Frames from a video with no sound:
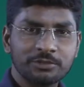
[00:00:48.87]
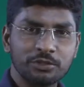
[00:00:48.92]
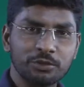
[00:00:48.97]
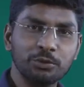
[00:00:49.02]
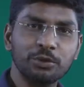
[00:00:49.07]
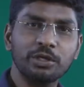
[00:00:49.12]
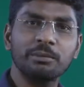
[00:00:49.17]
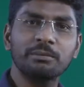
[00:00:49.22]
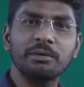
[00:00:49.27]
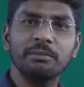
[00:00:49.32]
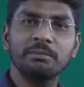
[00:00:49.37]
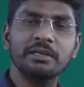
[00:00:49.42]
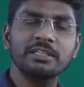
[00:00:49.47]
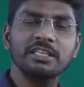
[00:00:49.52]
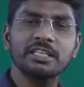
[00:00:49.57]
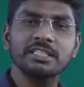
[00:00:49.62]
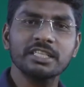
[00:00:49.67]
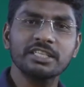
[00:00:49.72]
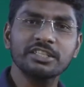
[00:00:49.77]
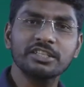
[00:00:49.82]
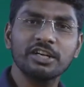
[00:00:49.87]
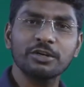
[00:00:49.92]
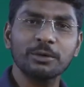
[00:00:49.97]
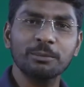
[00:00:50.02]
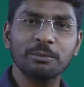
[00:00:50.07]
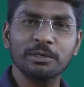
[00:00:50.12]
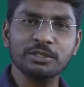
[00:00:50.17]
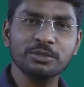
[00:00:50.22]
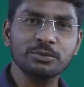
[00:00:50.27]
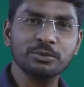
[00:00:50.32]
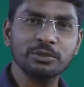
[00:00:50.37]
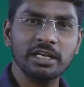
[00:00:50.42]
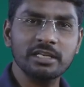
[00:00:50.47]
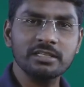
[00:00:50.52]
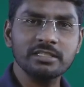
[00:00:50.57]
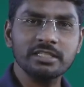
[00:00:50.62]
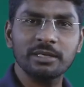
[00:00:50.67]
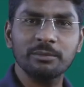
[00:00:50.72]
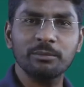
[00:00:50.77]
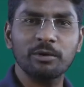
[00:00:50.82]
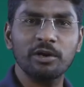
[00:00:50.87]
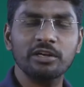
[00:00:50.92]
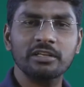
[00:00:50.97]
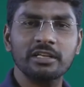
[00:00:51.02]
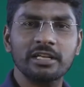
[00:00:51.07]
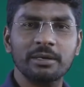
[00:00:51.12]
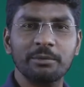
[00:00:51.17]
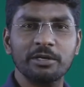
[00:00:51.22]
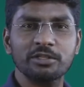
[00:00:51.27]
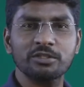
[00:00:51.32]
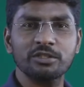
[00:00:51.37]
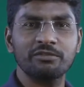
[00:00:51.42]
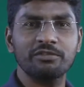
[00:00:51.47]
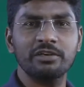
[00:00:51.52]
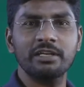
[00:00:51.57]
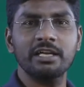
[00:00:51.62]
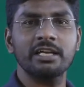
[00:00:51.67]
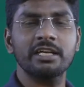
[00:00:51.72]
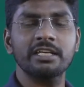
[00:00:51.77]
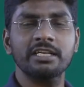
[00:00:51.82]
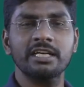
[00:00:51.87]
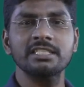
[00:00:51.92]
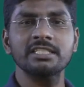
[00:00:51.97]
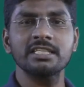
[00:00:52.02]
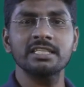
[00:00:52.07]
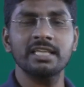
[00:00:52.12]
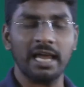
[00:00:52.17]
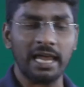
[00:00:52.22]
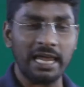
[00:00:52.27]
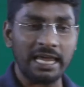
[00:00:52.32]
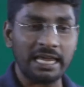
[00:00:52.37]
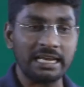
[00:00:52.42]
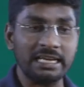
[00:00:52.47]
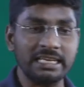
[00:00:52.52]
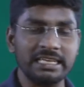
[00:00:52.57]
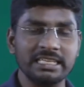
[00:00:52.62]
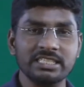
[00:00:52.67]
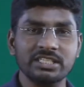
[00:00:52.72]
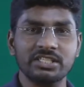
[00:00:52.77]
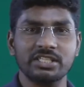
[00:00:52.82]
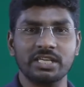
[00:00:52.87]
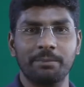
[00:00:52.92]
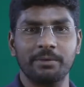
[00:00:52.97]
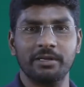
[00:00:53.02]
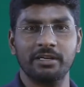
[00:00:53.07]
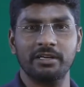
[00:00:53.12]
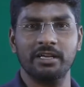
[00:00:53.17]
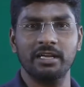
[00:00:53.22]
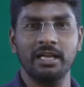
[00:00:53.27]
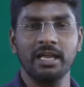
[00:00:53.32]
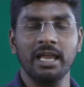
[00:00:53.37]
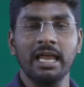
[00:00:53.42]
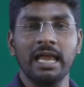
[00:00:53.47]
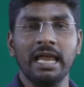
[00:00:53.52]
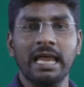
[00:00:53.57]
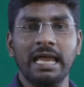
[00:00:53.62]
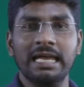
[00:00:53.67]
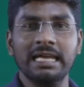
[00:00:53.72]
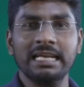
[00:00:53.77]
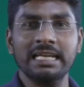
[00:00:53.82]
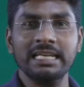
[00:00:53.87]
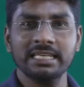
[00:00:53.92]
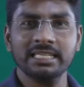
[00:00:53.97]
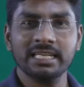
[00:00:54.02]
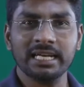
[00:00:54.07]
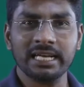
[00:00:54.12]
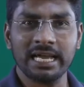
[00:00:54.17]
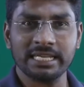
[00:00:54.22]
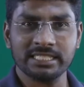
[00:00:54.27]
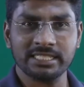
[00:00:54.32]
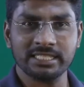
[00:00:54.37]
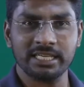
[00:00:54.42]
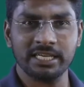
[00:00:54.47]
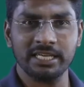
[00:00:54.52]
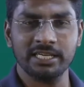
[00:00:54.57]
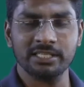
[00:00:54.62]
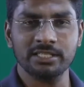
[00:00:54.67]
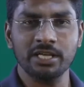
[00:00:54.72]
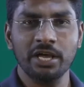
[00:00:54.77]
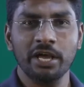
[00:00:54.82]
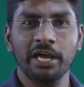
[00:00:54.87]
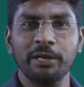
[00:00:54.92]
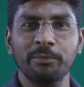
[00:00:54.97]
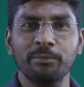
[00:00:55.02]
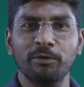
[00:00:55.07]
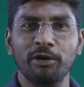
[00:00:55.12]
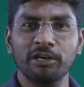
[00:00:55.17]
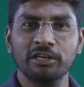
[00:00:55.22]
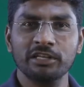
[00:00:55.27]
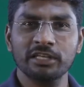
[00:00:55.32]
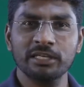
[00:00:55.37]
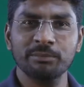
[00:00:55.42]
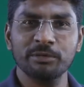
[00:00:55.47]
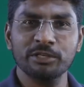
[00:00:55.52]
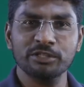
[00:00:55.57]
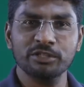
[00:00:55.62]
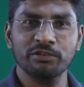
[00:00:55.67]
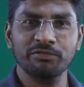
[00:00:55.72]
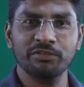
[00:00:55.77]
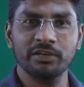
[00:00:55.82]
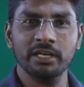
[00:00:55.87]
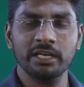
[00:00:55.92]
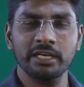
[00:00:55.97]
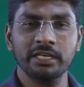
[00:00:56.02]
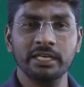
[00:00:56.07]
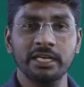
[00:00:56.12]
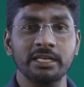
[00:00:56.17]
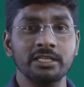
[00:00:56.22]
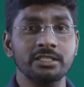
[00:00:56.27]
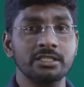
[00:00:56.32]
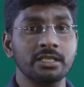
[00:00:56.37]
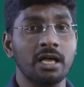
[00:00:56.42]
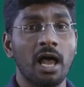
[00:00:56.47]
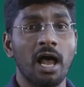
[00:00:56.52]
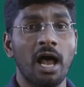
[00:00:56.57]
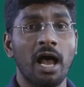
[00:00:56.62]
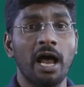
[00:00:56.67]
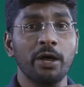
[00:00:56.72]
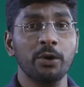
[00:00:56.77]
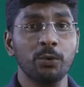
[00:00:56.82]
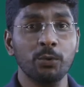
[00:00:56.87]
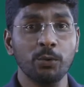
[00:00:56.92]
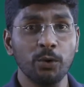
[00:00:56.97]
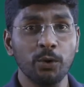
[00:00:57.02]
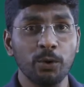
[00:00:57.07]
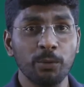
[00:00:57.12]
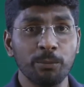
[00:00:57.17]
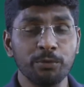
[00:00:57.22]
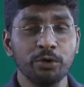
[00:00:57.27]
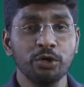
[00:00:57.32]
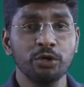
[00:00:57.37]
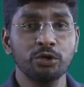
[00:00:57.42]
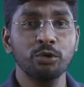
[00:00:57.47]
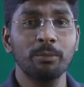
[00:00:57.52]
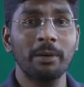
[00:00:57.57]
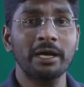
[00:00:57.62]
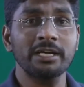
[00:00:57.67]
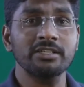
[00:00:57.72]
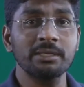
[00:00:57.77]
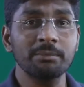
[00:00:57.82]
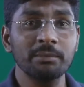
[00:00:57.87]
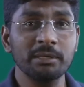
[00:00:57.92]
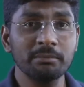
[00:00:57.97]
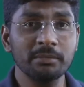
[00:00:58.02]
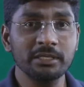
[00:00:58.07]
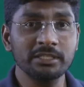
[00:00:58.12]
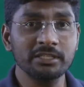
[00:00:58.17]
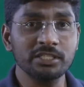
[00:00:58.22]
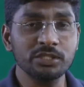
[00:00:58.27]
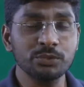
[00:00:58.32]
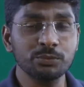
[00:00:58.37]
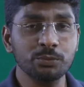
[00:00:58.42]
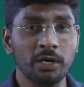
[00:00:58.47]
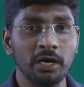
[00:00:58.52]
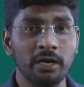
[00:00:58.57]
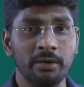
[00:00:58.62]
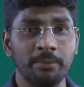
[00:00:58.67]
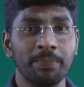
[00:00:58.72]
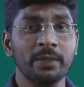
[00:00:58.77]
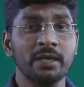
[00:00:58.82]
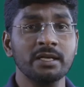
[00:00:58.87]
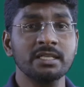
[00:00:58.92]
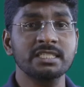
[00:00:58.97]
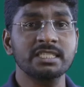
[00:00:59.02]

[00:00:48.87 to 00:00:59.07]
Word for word: Do you remember the central dogma students in Molecular Base of Inheritance in the earliest chapter, earlier classes in Molecular Base of Inheritance? I hope you might remember this one.